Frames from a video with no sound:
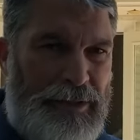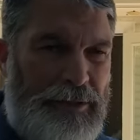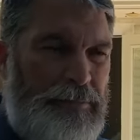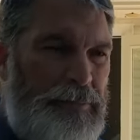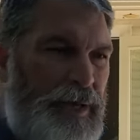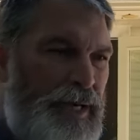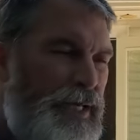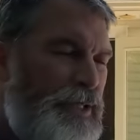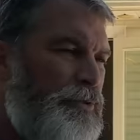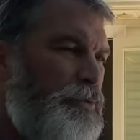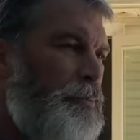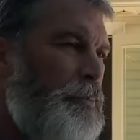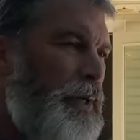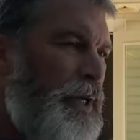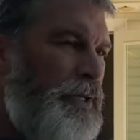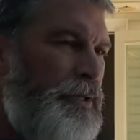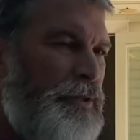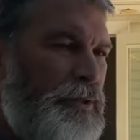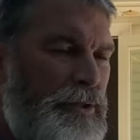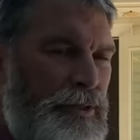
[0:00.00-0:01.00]
The banks will
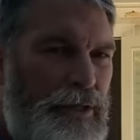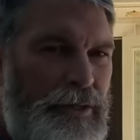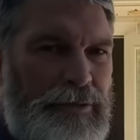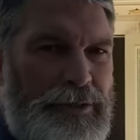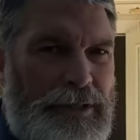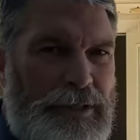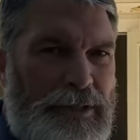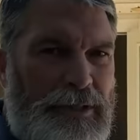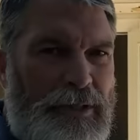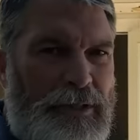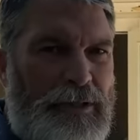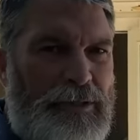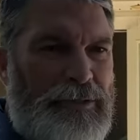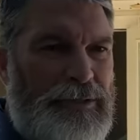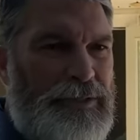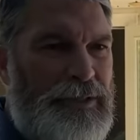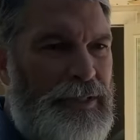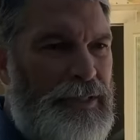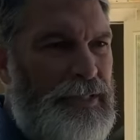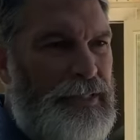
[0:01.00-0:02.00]
pay your closing
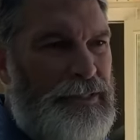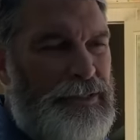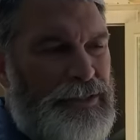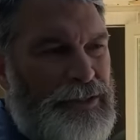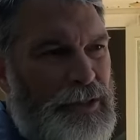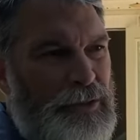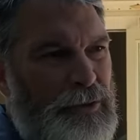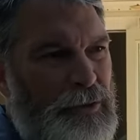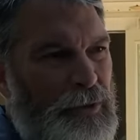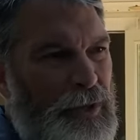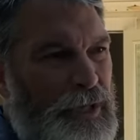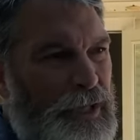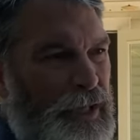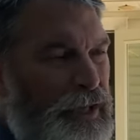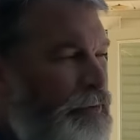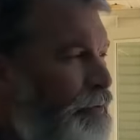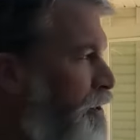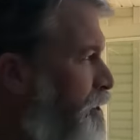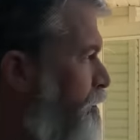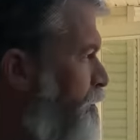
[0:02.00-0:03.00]
cost. So
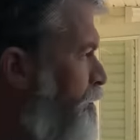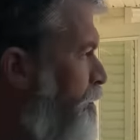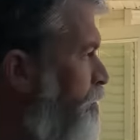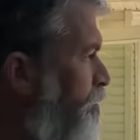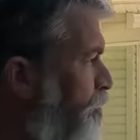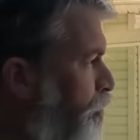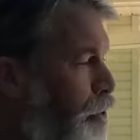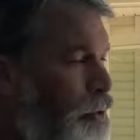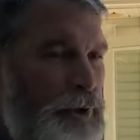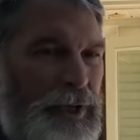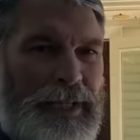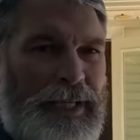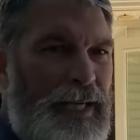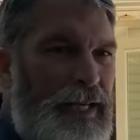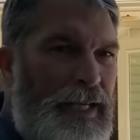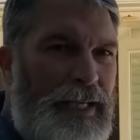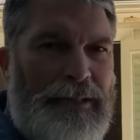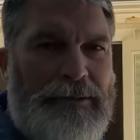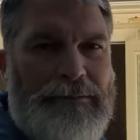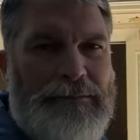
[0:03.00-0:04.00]
if it's
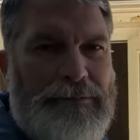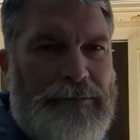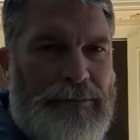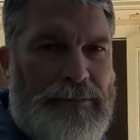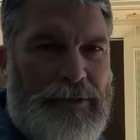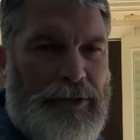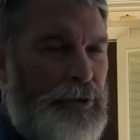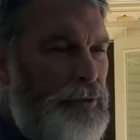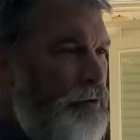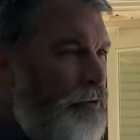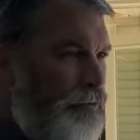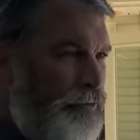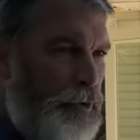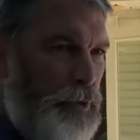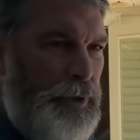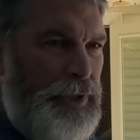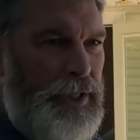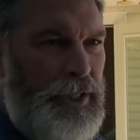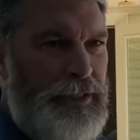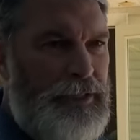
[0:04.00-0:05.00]

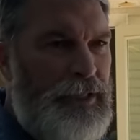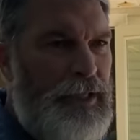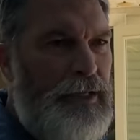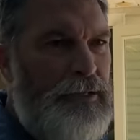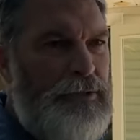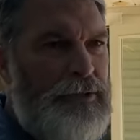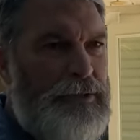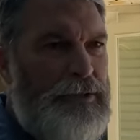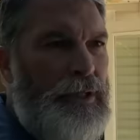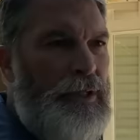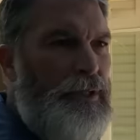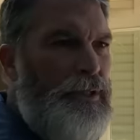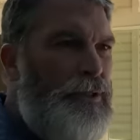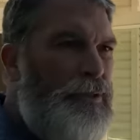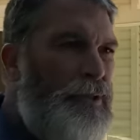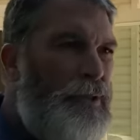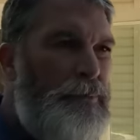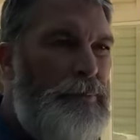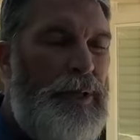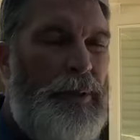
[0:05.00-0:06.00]
$248,000,
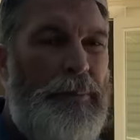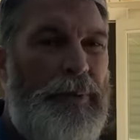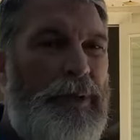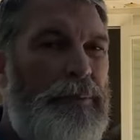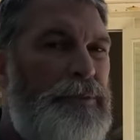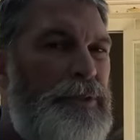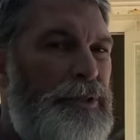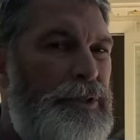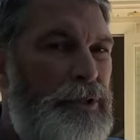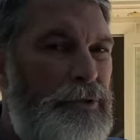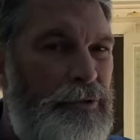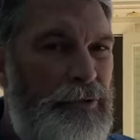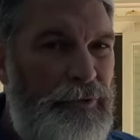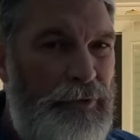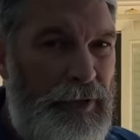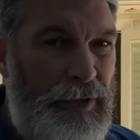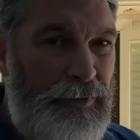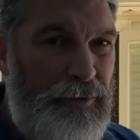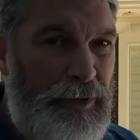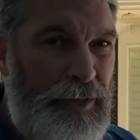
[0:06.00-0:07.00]
you can bump it up to
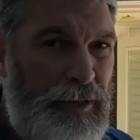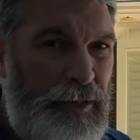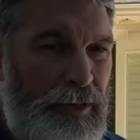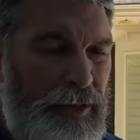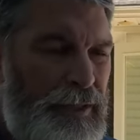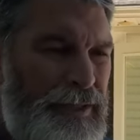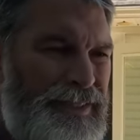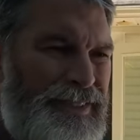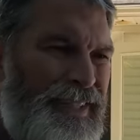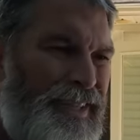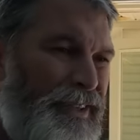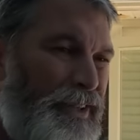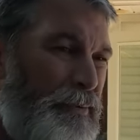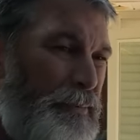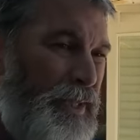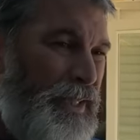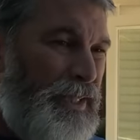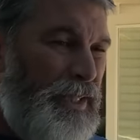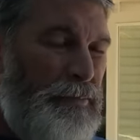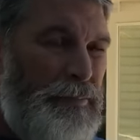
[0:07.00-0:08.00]
$250,000. It's not going to
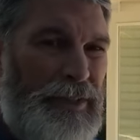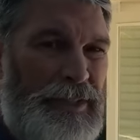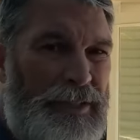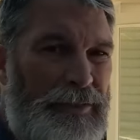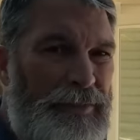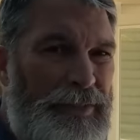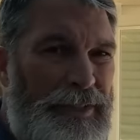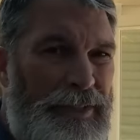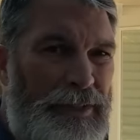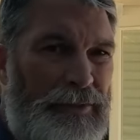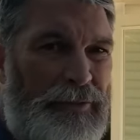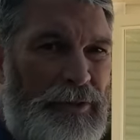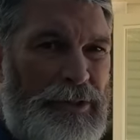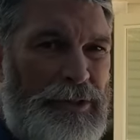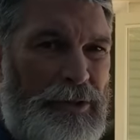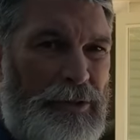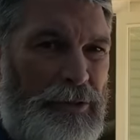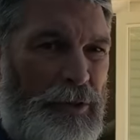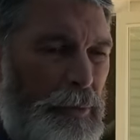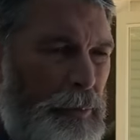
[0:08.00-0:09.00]
make that much of a
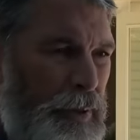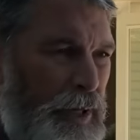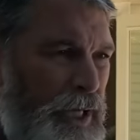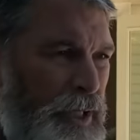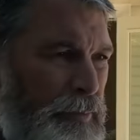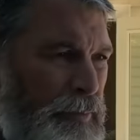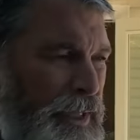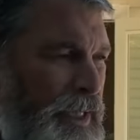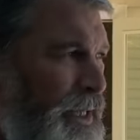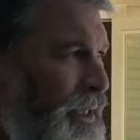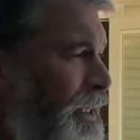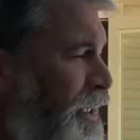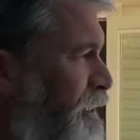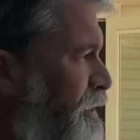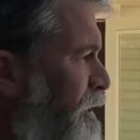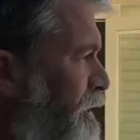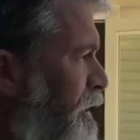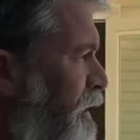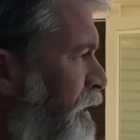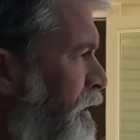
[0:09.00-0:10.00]
difference on your payment. And
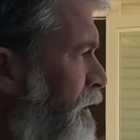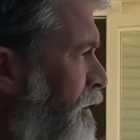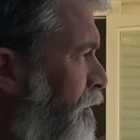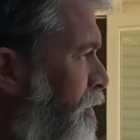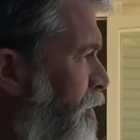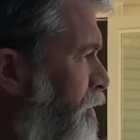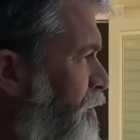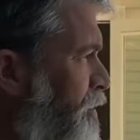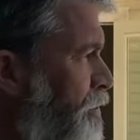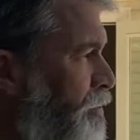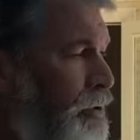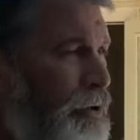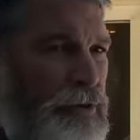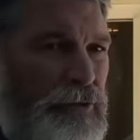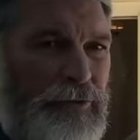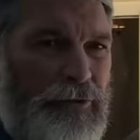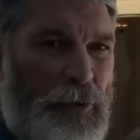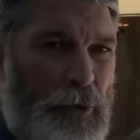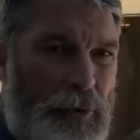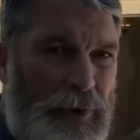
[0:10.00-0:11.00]
listen, on a
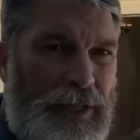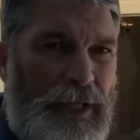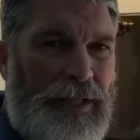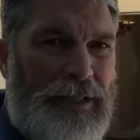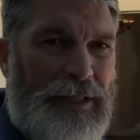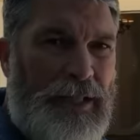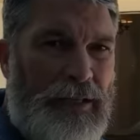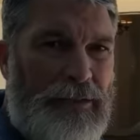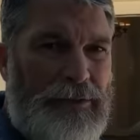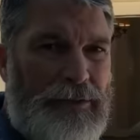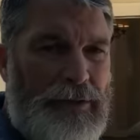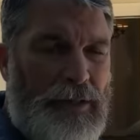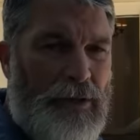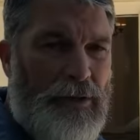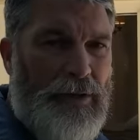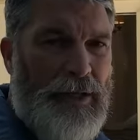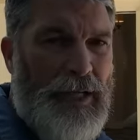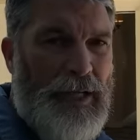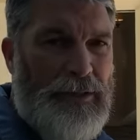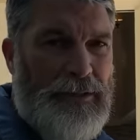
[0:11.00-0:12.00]

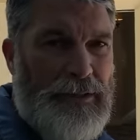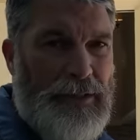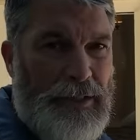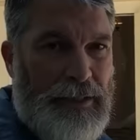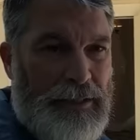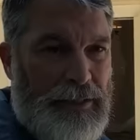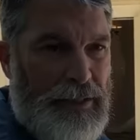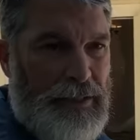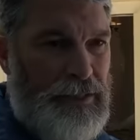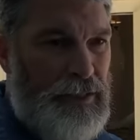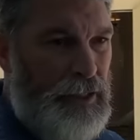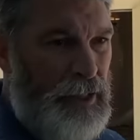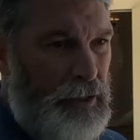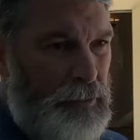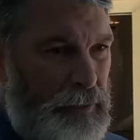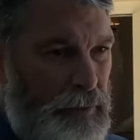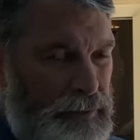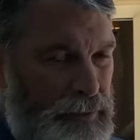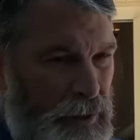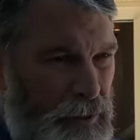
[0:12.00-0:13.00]
$248,000 house like this, a lot
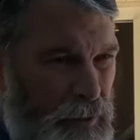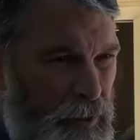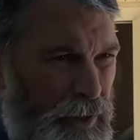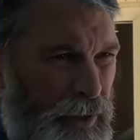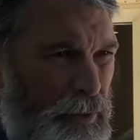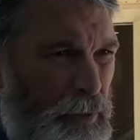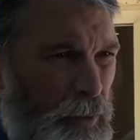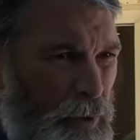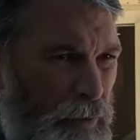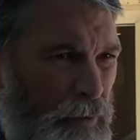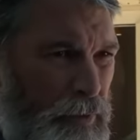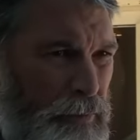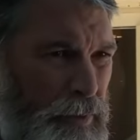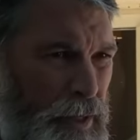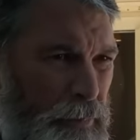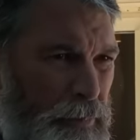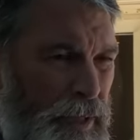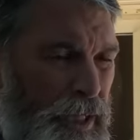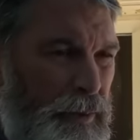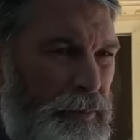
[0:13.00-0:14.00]
of people say, well, you know, what will
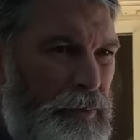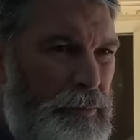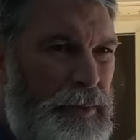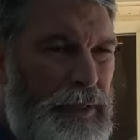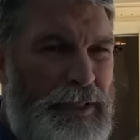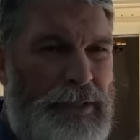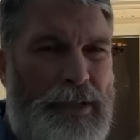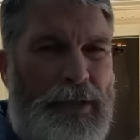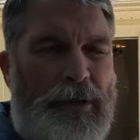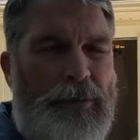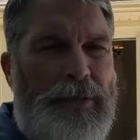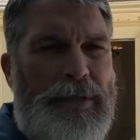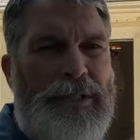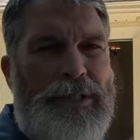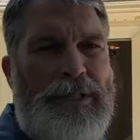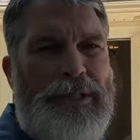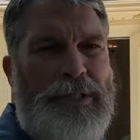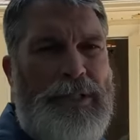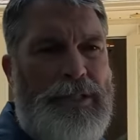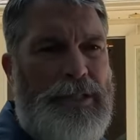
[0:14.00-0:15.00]
my payment be? And I always
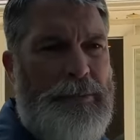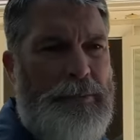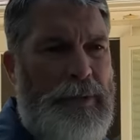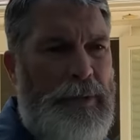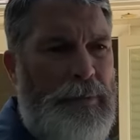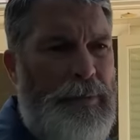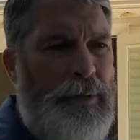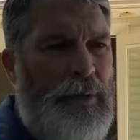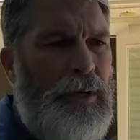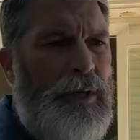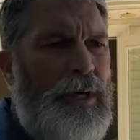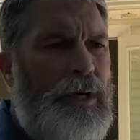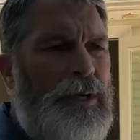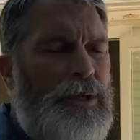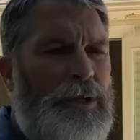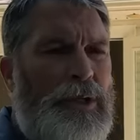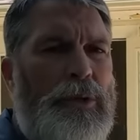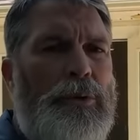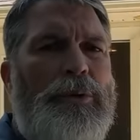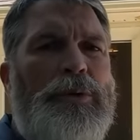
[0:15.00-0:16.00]
suggest to people,
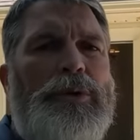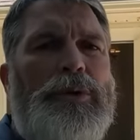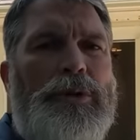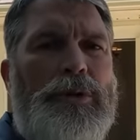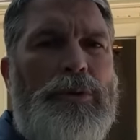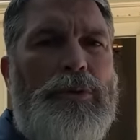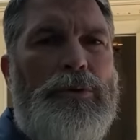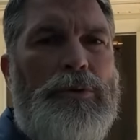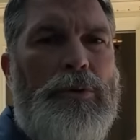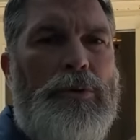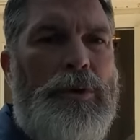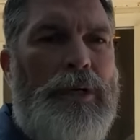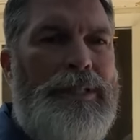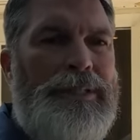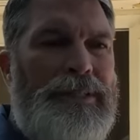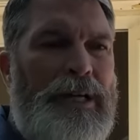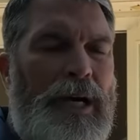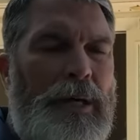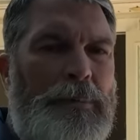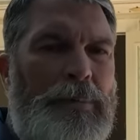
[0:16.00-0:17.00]
go to Google and
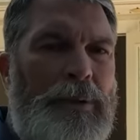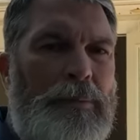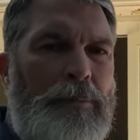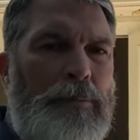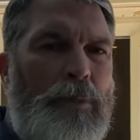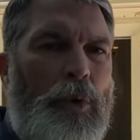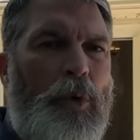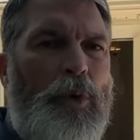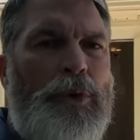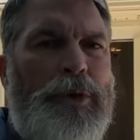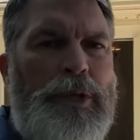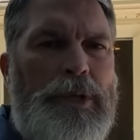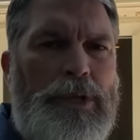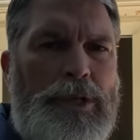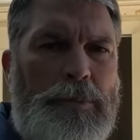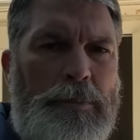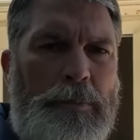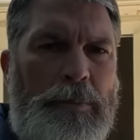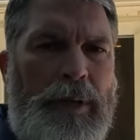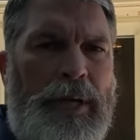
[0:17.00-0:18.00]
type in
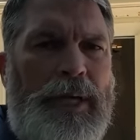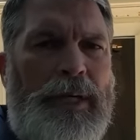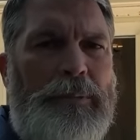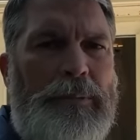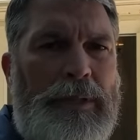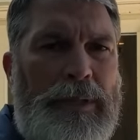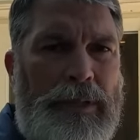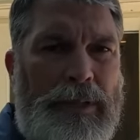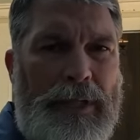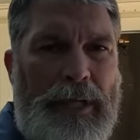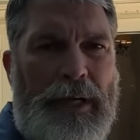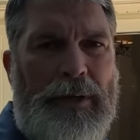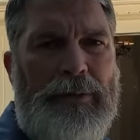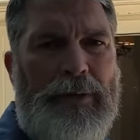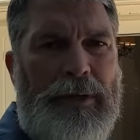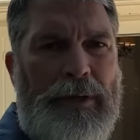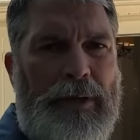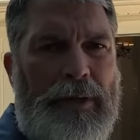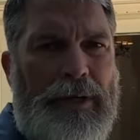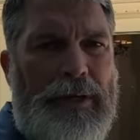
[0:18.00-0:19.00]
mortgage payment
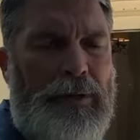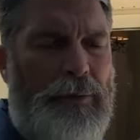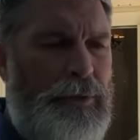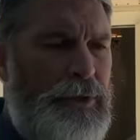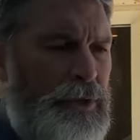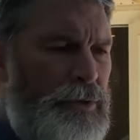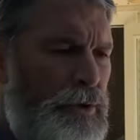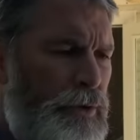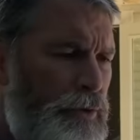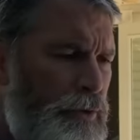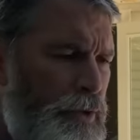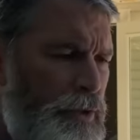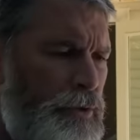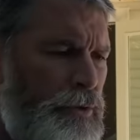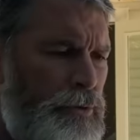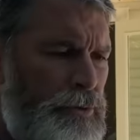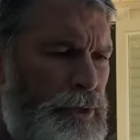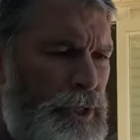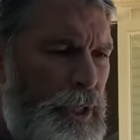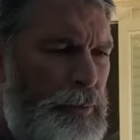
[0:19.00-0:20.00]
calculator. When you go to
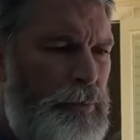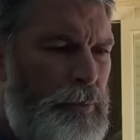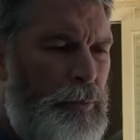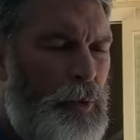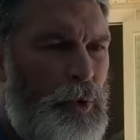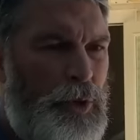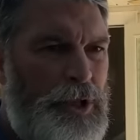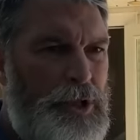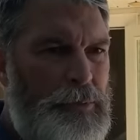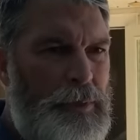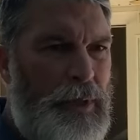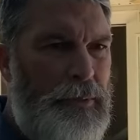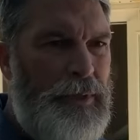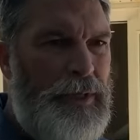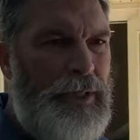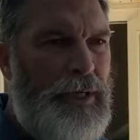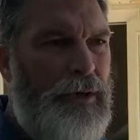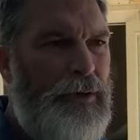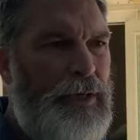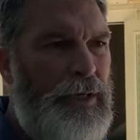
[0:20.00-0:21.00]
Google and type in mortgage
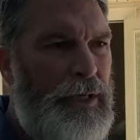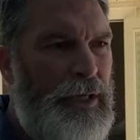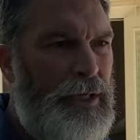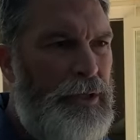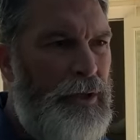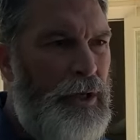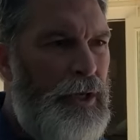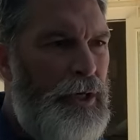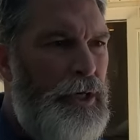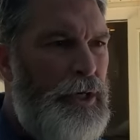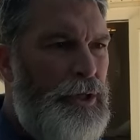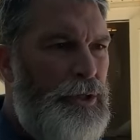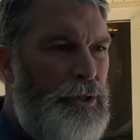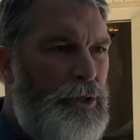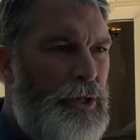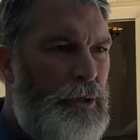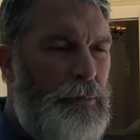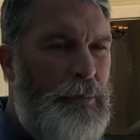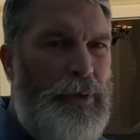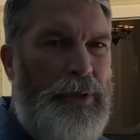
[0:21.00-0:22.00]
payment calculator,
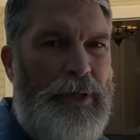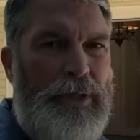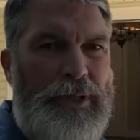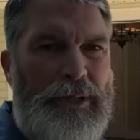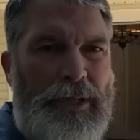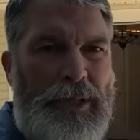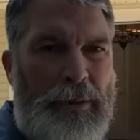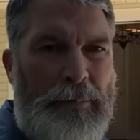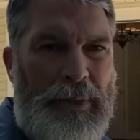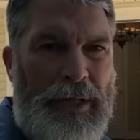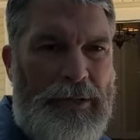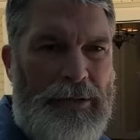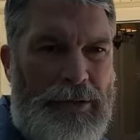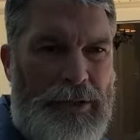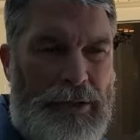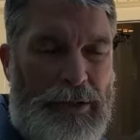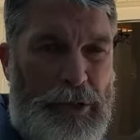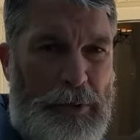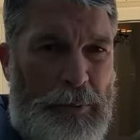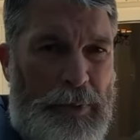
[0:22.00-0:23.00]
you can put in the amount
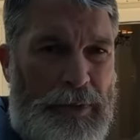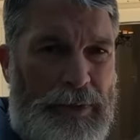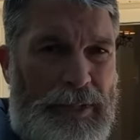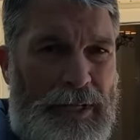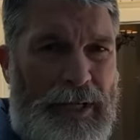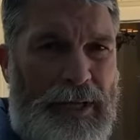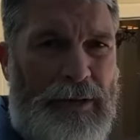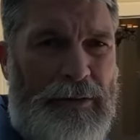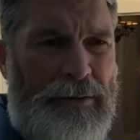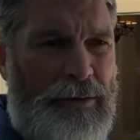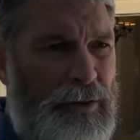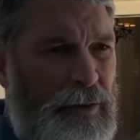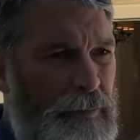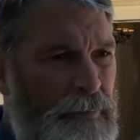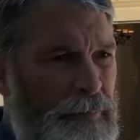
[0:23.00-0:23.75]
that you put down.